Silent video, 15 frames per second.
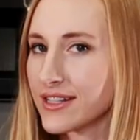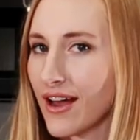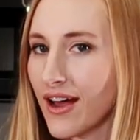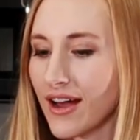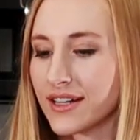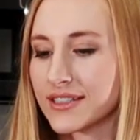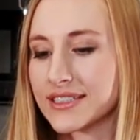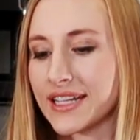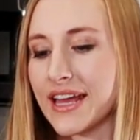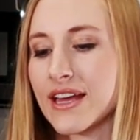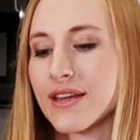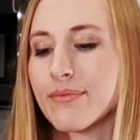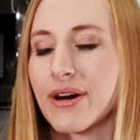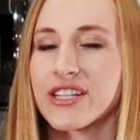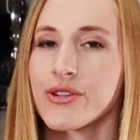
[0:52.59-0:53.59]
dogs
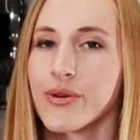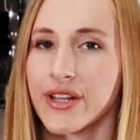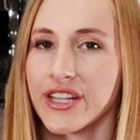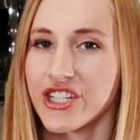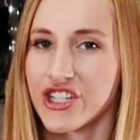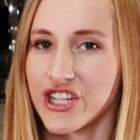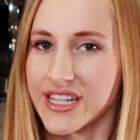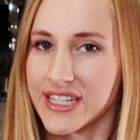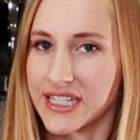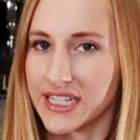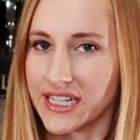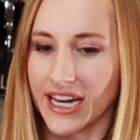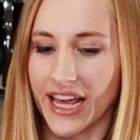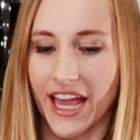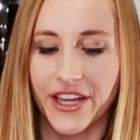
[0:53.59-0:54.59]
and mozzarella cheese
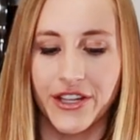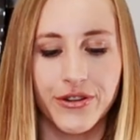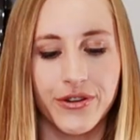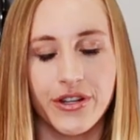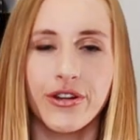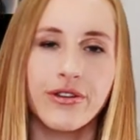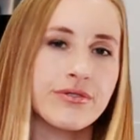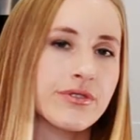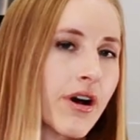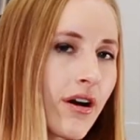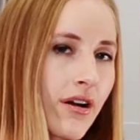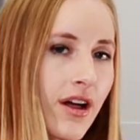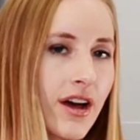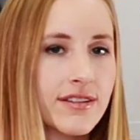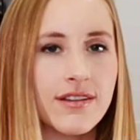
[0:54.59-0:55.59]
today. You can use
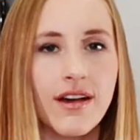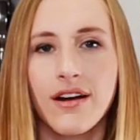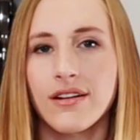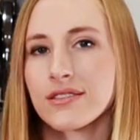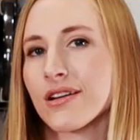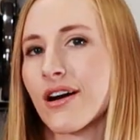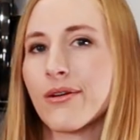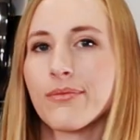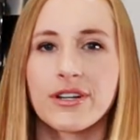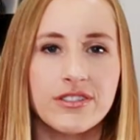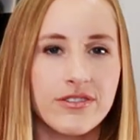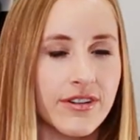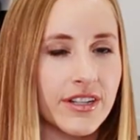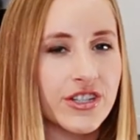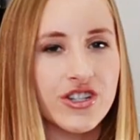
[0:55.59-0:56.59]
all hot dogs, all
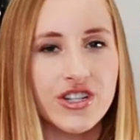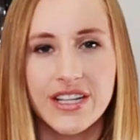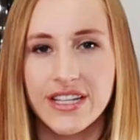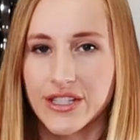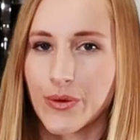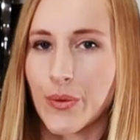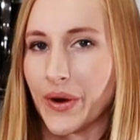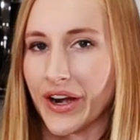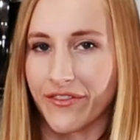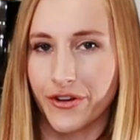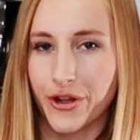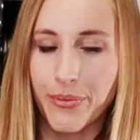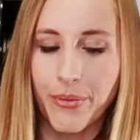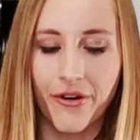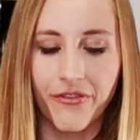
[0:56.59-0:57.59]
mozzarella cheese, whatever
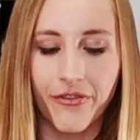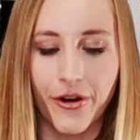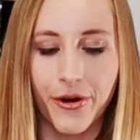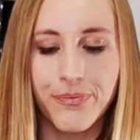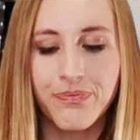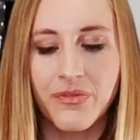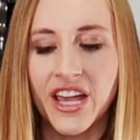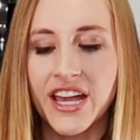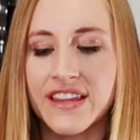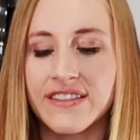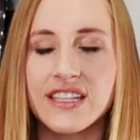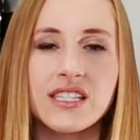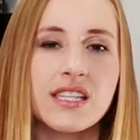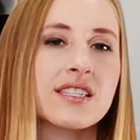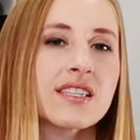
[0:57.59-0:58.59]
you prefer.
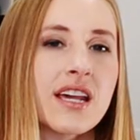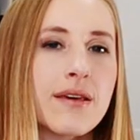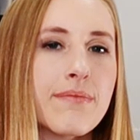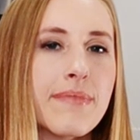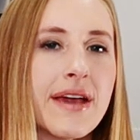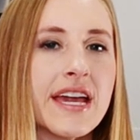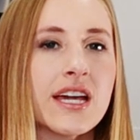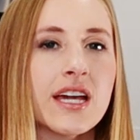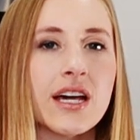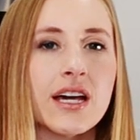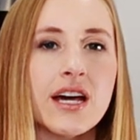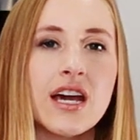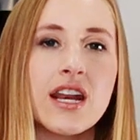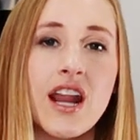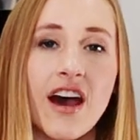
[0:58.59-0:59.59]
This is gonna make
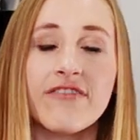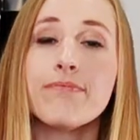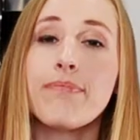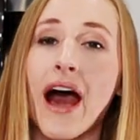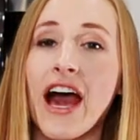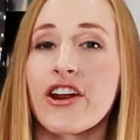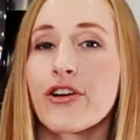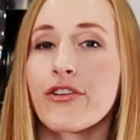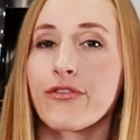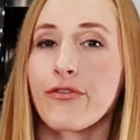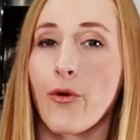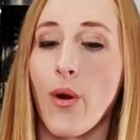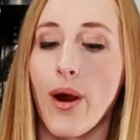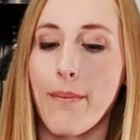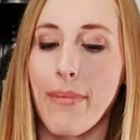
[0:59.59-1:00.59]
enough batter
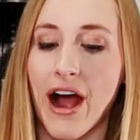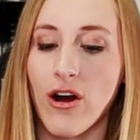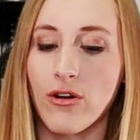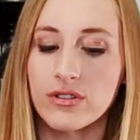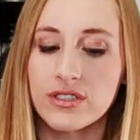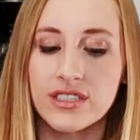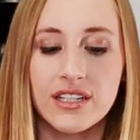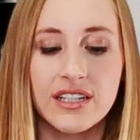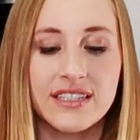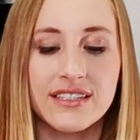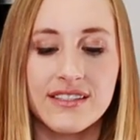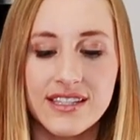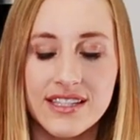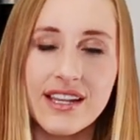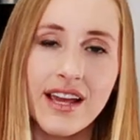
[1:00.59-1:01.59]
for about
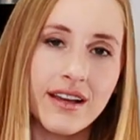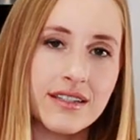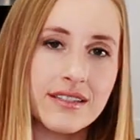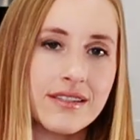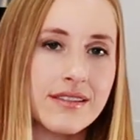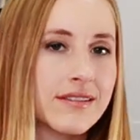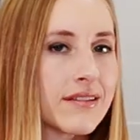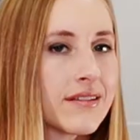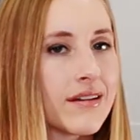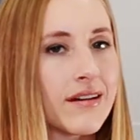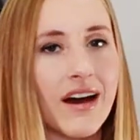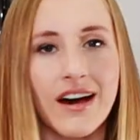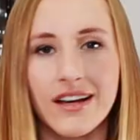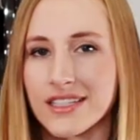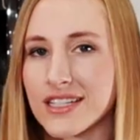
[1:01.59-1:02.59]
6
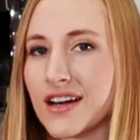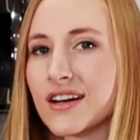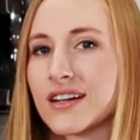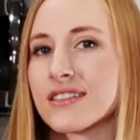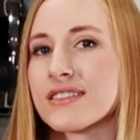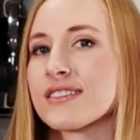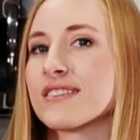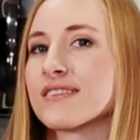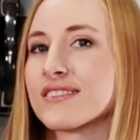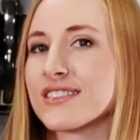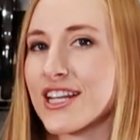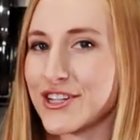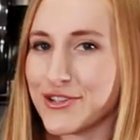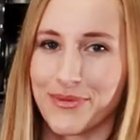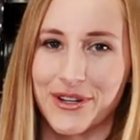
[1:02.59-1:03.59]
hot dogs
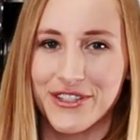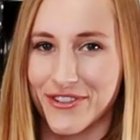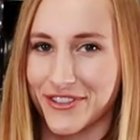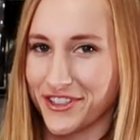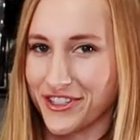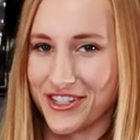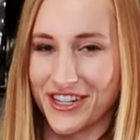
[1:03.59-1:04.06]
/ mozzarella